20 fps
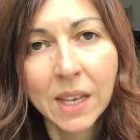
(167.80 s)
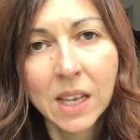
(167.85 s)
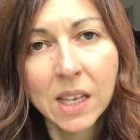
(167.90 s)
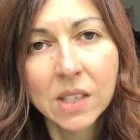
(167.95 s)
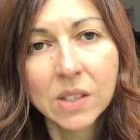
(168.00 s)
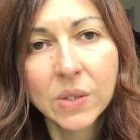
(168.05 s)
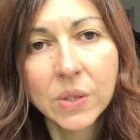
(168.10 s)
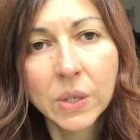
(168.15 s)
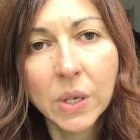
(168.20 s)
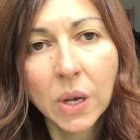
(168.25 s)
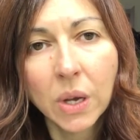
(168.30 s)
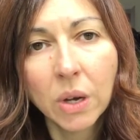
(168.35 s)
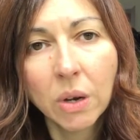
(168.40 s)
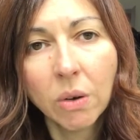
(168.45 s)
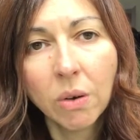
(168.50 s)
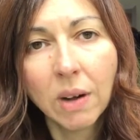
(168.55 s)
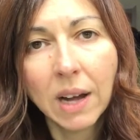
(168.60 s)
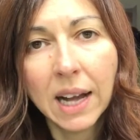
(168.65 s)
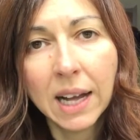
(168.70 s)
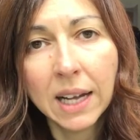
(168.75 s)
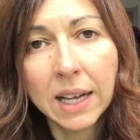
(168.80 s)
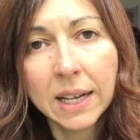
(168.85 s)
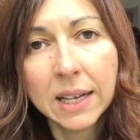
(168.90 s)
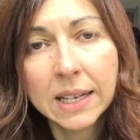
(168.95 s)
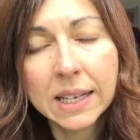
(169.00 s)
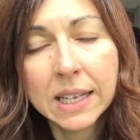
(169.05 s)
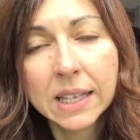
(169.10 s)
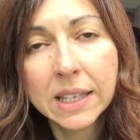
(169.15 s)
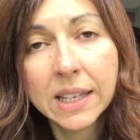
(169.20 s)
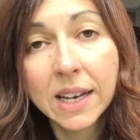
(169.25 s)
So
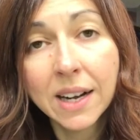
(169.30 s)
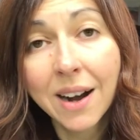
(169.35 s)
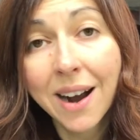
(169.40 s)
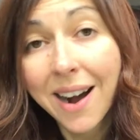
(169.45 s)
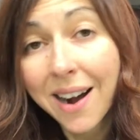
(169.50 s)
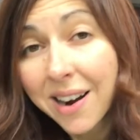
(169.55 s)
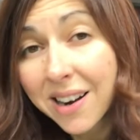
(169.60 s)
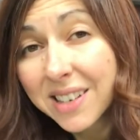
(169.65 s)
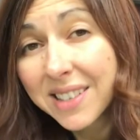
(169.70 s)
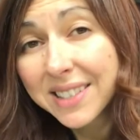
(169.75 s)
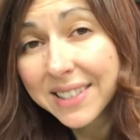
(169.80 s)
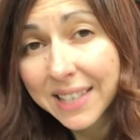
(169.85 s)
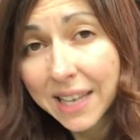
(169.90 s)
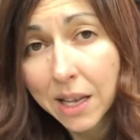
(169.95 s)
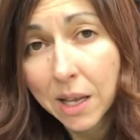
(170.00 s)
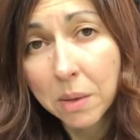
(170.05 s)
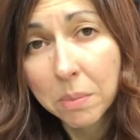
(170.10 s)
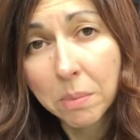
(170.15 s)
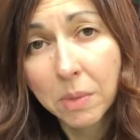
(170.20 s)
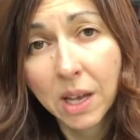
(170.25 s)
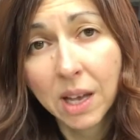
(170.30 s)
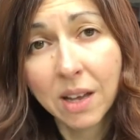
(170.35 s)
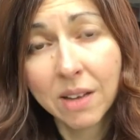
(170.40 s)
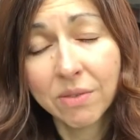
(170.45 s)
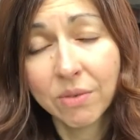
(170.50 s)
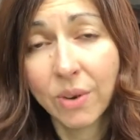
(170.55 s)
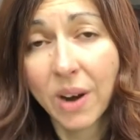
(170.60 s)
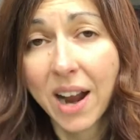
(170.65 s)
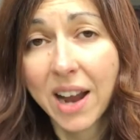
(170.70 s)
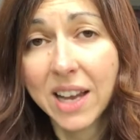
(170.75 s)
there are some
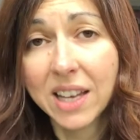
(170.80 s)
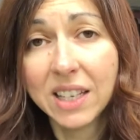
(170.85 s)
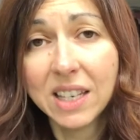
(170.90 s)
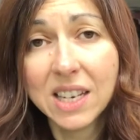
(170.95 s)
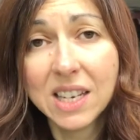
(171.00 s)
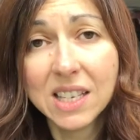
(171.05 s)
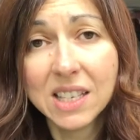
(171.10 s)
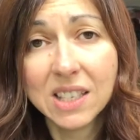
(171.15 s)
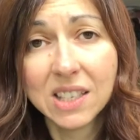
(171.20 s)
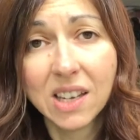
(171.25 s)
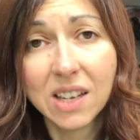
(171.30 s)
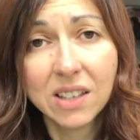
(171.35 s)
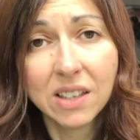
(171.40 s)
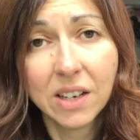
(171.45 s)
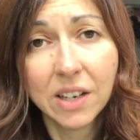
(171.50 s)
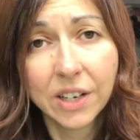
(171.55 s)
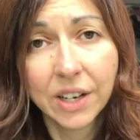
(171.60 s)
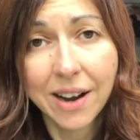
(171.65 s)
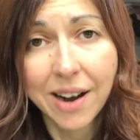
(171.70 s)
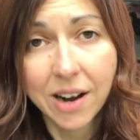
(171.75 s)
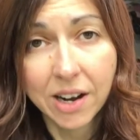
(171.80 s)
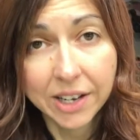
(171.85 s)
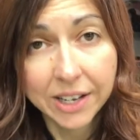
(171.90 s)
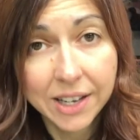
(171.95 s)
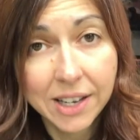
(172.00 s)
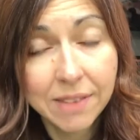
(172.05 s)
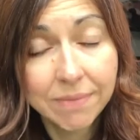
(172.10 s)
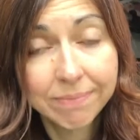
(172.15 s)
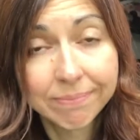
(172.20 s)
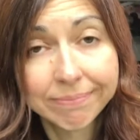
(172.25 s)
varieties that are
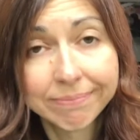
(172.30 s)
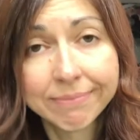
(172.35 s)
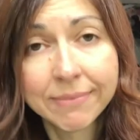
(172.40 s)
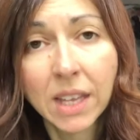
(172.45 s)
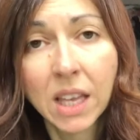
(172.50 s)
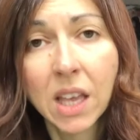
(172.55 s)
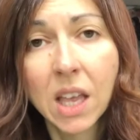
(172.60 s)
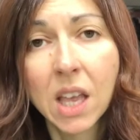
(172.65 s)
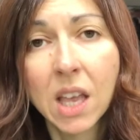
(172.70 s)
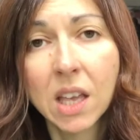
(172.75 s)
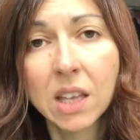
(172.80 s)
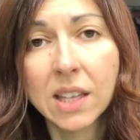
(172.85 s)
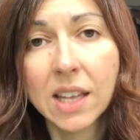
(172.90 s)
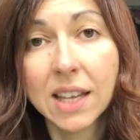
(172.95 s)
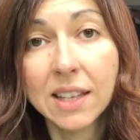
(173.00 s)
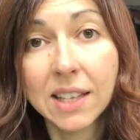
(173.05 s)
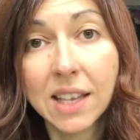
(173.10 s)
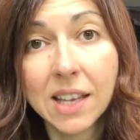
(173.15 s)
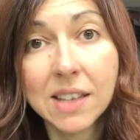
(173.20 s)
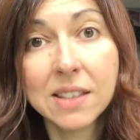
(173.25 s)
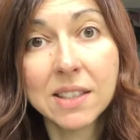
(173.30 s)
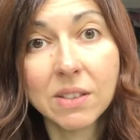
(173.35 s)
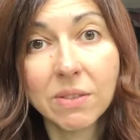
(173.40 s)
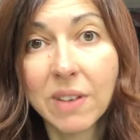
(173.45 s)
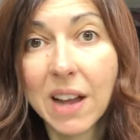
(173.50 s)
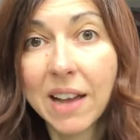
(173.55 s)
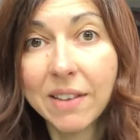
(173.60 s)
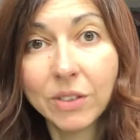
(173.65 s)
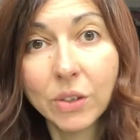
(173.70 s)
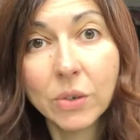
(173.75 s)
hardy, that can
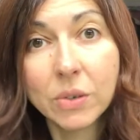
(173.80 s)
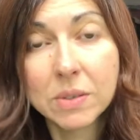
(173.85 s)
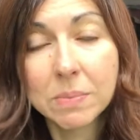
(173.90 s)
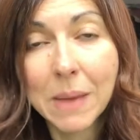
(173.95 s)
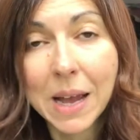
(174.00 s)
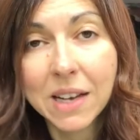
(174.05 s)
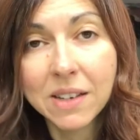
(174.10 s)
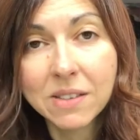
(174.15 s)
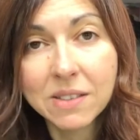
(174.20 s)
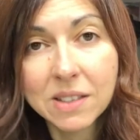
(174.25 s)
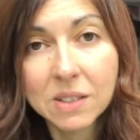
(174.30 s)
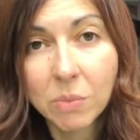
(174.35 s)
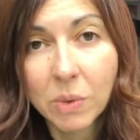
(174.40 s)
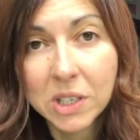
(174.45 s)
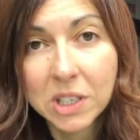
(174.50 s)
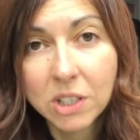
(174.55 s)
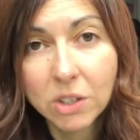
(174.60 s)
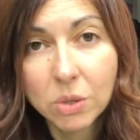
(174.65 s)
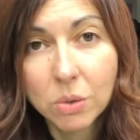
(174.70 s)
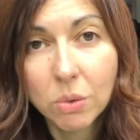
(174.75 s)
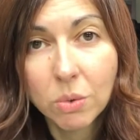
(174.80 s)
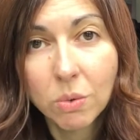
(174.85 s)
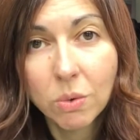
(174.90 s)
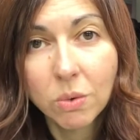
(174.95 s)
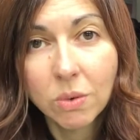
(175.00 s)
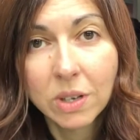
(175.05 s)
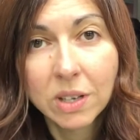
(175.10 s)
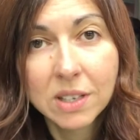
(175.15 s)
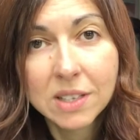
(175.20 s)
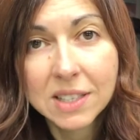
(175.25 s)
survive those
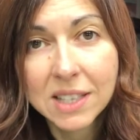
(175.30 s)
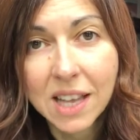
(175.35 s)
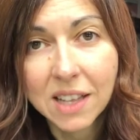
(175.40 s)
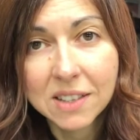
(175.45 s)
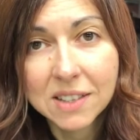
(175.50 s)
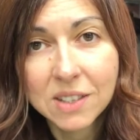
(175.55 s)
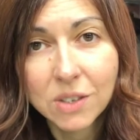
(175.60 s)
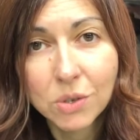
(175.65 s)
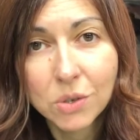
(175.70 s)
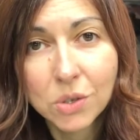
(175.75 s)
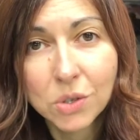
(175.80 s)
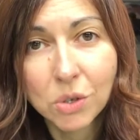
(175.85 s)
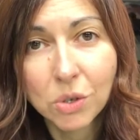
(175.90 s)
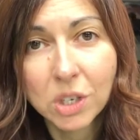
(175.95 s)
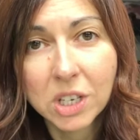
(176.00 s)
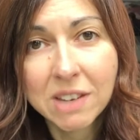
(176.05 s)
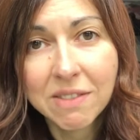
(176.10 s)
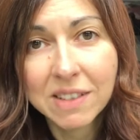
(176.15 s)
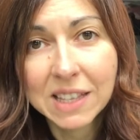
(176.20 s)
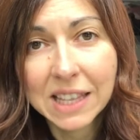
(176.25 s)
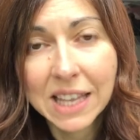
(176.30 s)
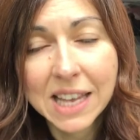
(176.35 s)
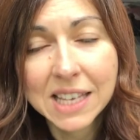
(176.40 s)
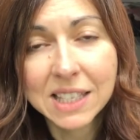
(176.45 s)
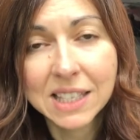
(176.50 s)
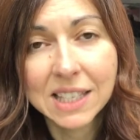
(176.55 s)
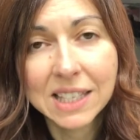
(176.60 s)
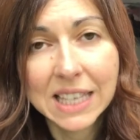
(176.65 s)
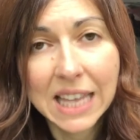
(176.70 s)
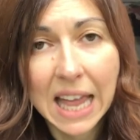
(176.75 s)
-22 Celsius or even
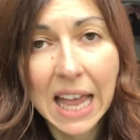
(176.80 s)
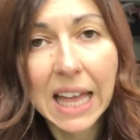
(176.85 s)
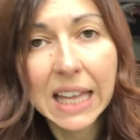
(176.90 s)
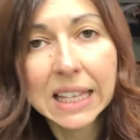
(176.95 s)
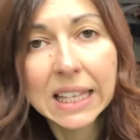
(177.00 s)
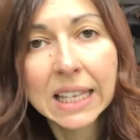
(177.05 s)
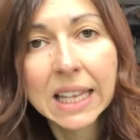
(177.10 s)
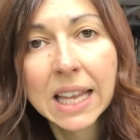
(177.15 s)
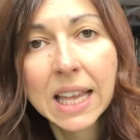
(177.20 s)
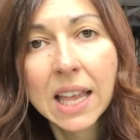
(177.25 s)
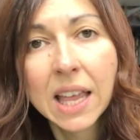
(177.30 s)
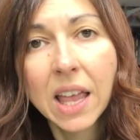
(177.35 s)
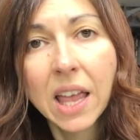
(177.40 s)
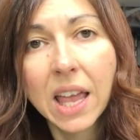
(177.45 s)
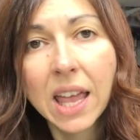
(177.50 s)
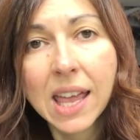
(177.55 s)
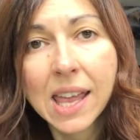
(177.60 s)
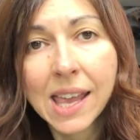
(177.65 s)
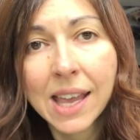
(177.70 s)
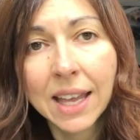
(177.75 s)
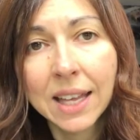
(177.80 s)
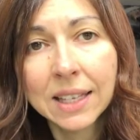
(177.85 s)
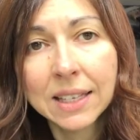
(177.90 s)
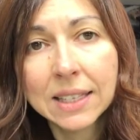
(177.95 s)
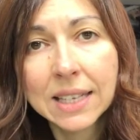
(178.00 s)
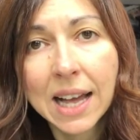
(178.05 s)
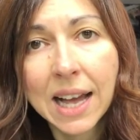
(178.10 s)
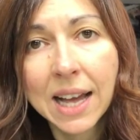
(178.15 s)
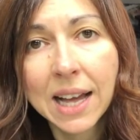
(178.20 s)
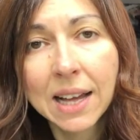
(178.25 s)
less than that.
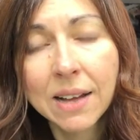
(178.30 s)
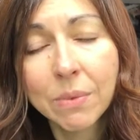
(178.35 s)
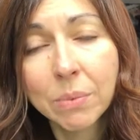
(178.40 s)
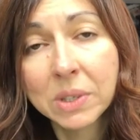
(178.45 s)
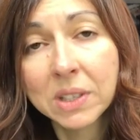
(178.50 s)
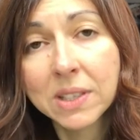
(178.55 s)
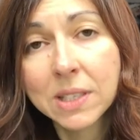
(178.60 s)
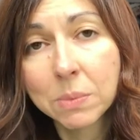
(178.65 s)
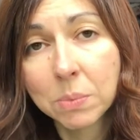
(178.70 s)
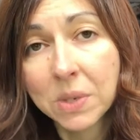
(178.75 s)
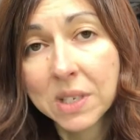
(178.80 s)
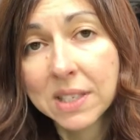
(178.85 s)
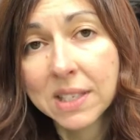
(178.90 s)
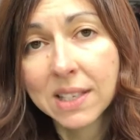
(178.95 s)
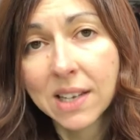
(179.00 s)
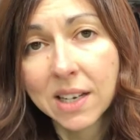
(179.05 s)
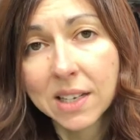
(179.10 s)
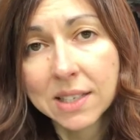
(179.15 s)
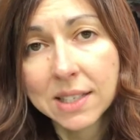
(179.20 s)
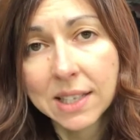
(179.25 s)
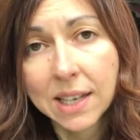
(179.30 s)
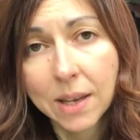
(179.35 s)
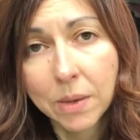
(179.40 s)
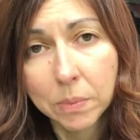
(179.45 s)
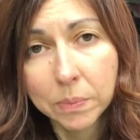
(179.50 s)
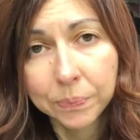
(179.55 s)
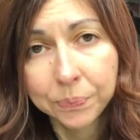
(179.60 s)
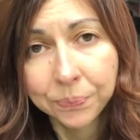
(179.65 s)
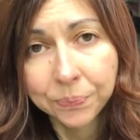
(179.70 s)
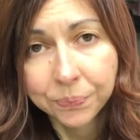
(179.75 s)
And when the spring starts, I
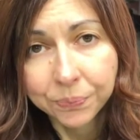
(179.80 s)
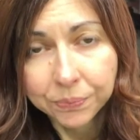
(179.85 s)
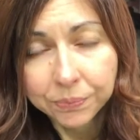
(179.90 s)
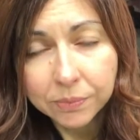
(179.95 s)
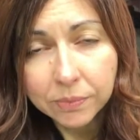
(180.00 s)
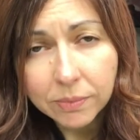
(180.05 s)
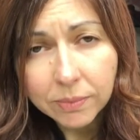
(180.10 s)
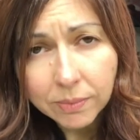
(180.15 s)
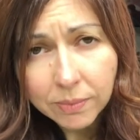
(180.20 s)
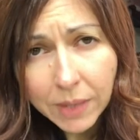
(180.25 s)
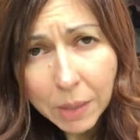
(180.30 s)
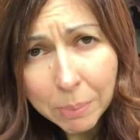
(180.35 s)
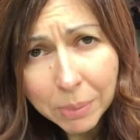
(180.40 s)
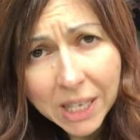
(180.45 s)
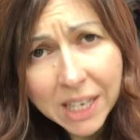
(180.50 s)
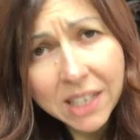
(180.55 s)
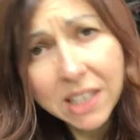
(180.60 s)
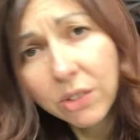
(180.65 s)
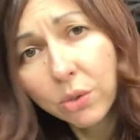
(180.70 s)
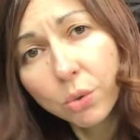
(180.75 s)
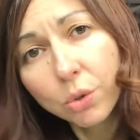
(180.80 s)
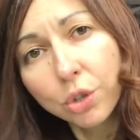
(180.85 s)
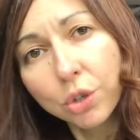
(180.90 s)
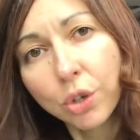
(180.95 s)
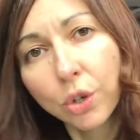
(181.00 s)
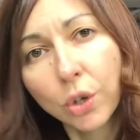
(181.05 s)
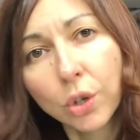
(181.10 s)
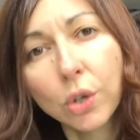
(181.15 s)
am planning to show